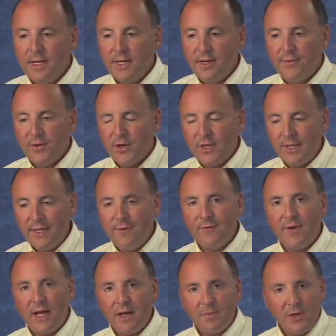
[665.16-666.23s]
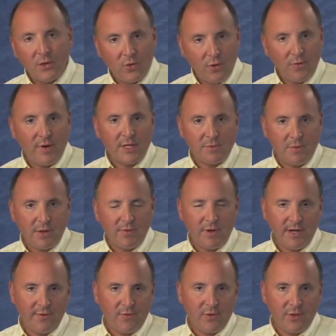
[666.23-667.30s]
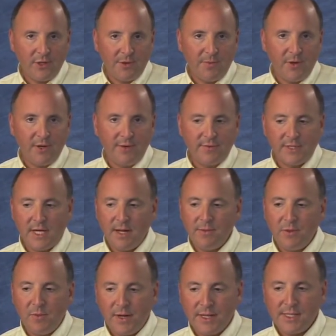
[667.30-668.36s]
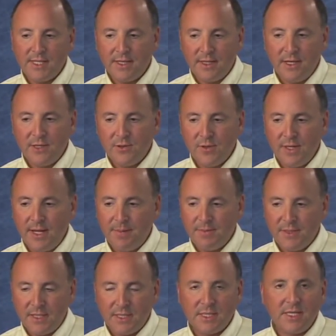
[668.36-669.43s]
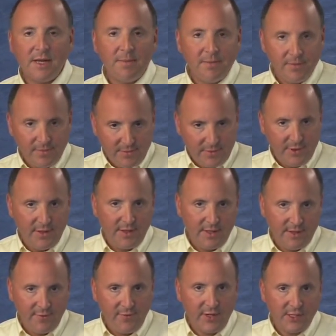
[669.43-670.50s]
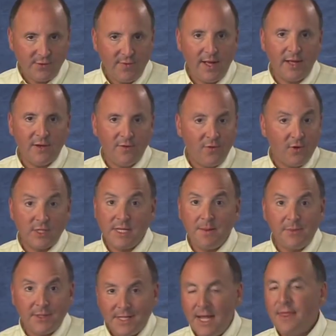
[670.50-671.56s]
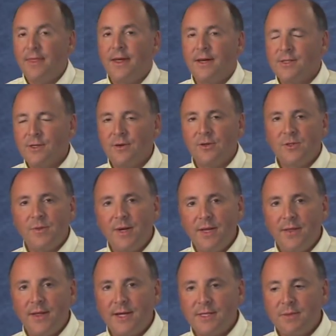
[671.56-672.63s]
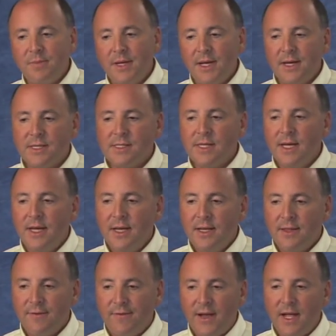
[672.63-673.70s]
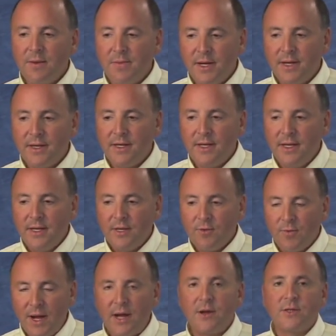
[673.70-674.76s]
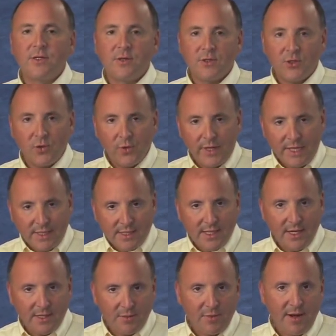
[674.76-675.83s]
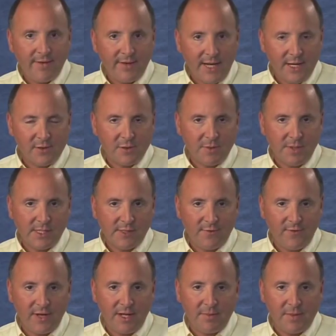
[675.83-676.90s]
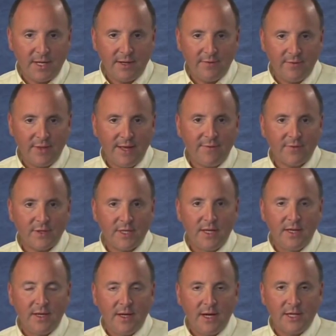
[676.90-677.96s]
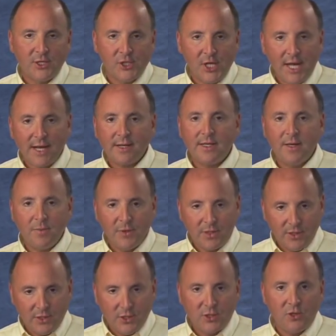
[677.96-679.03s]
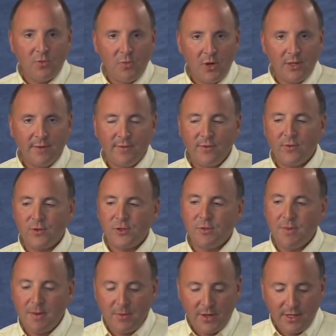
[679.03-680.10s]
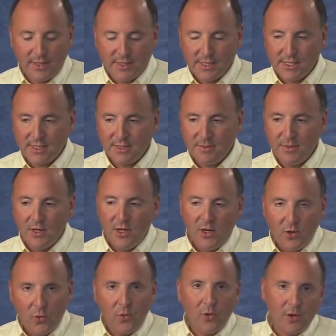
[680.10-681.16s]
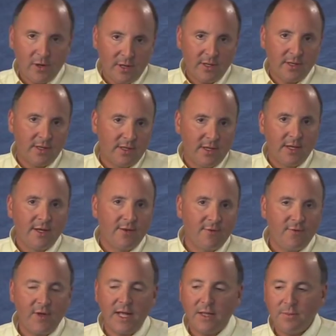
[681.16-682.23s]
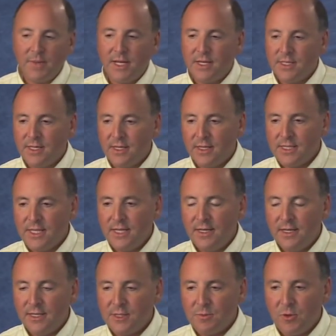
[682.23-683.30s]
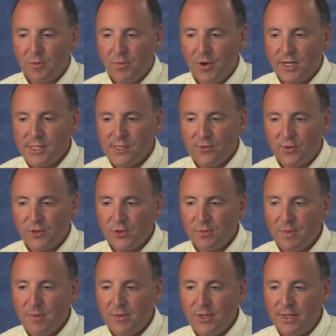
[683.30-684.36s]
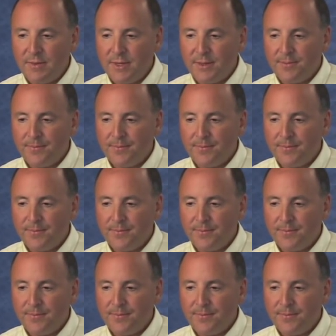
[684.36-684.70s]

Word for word: If you're going to leave FileMon or Regmon running for a long period of time, you want to set the history depth to some fixed value, for example, 10,000 or 20,000, because the FileMon records are stored inside the private address space of FileMon. If left unchecked, it would consume all of the virtual memory on the system or fail because it exceeded its per process virtual memory limit.